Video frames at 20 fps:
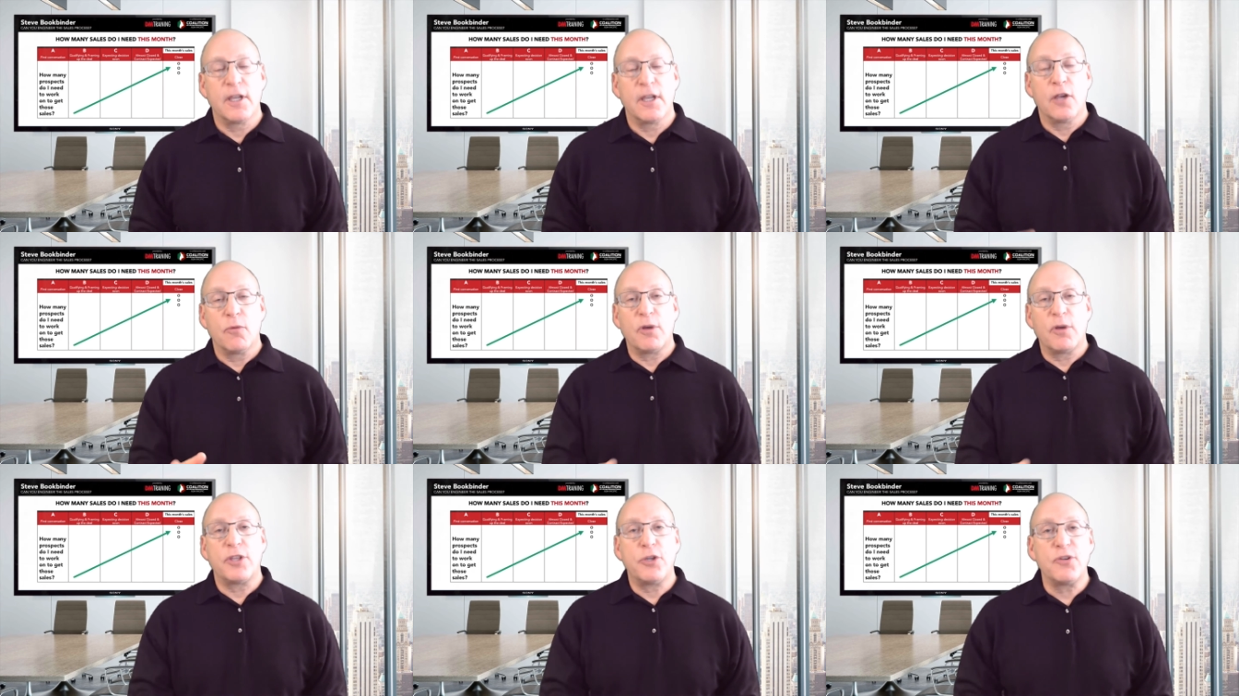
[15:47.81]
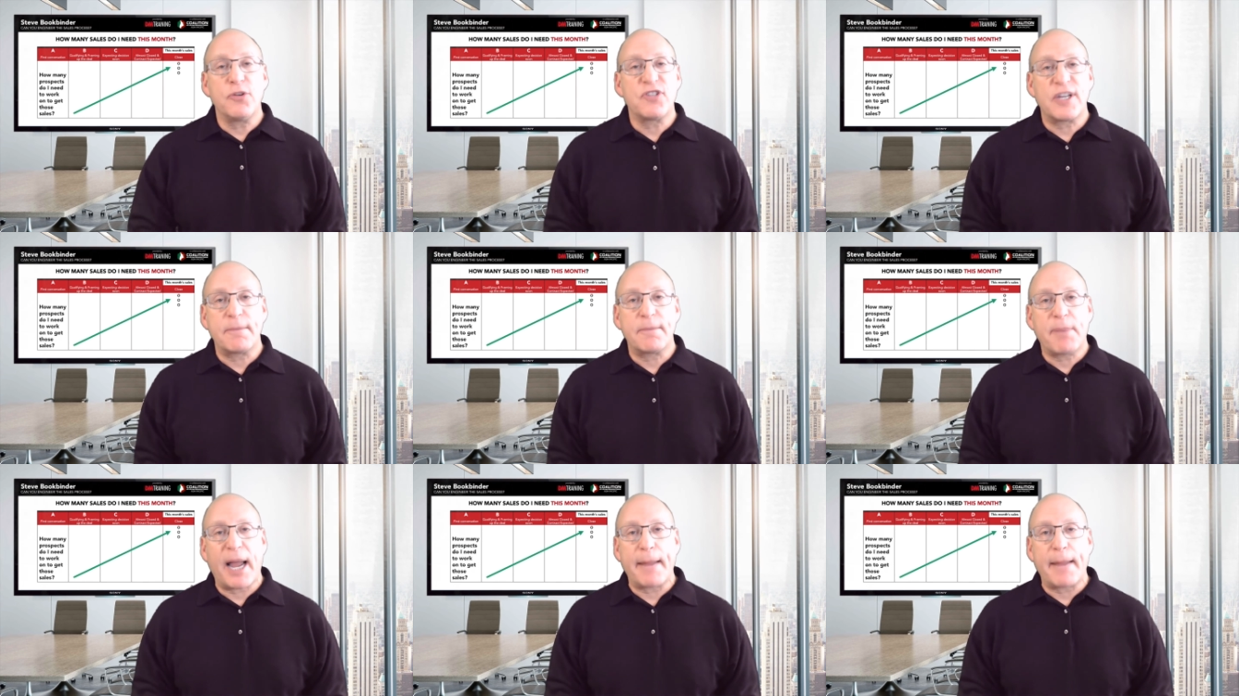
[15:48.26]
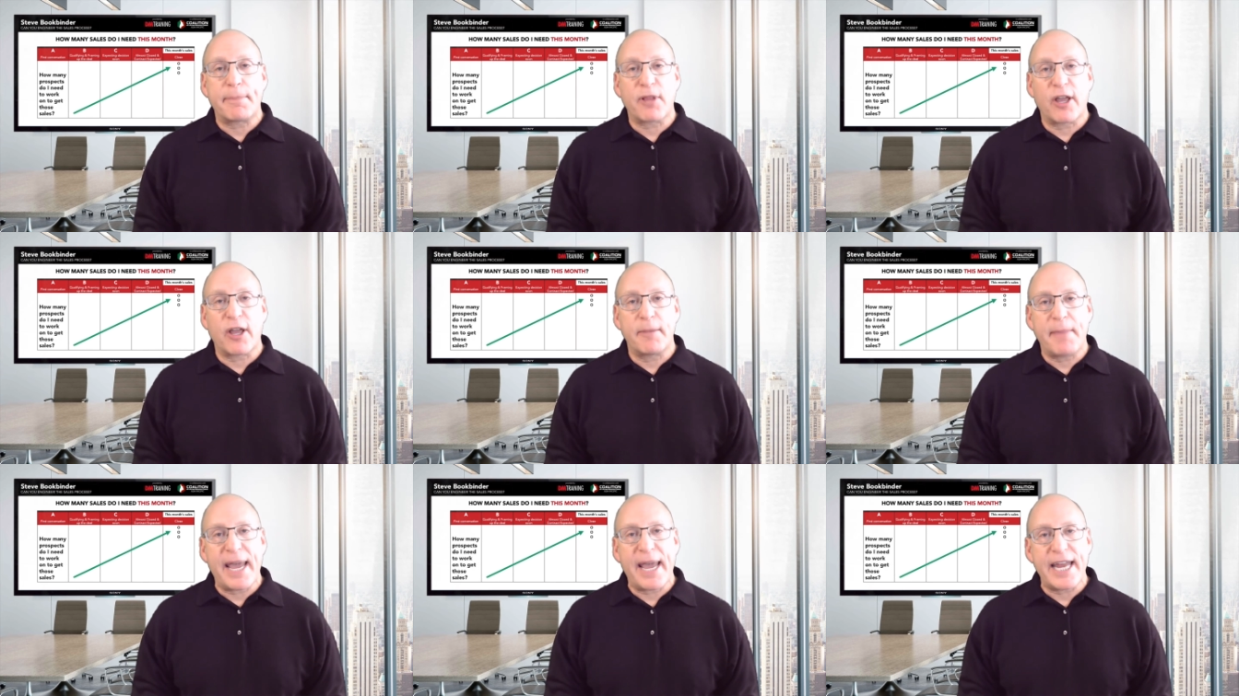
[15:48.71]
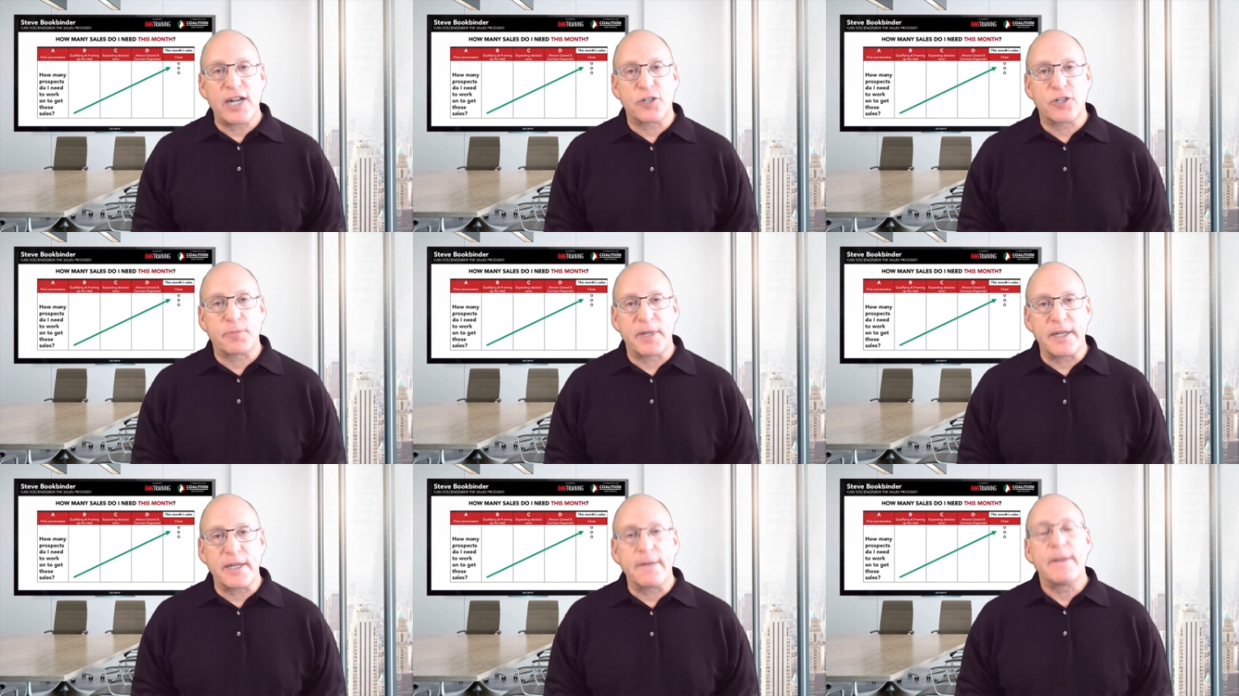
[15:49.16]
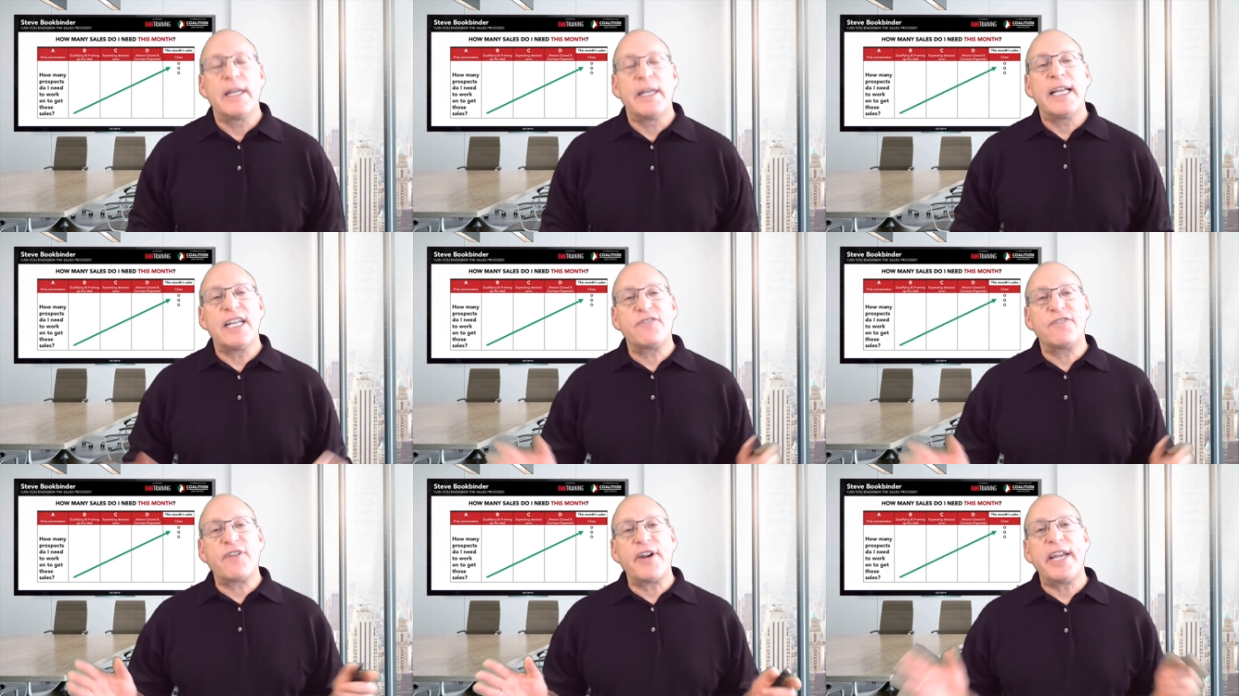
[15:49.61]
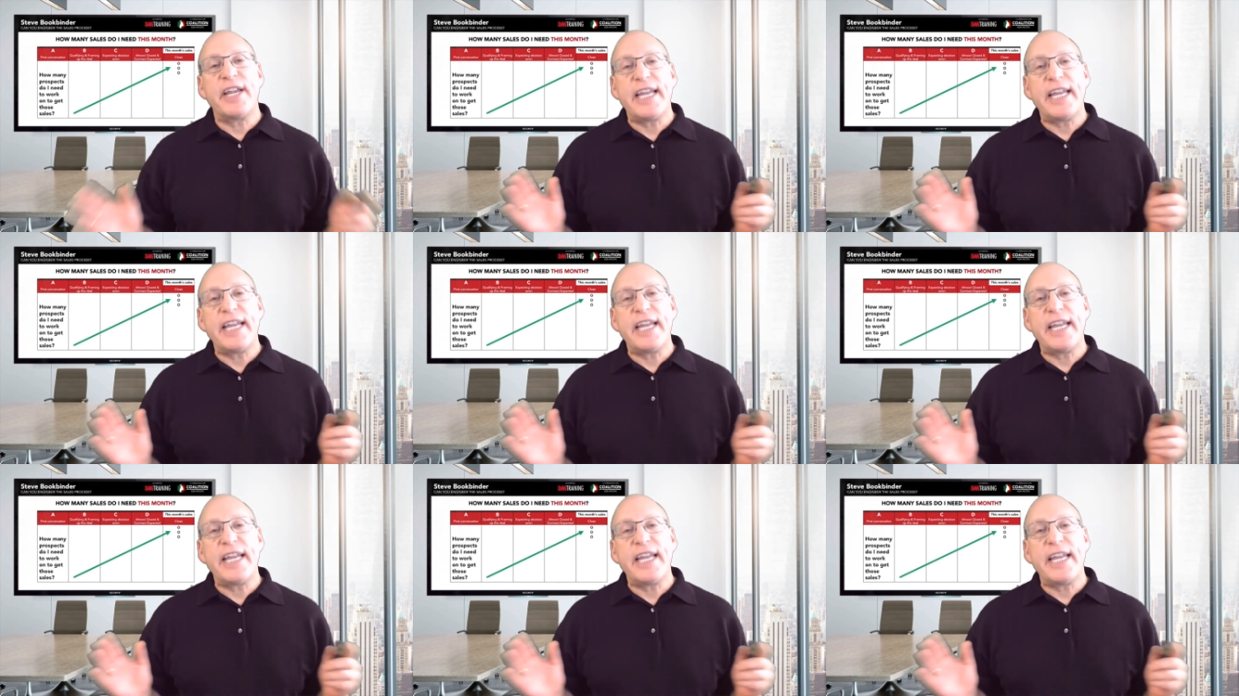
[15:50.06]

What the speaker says: Well, using pipeline management, it's very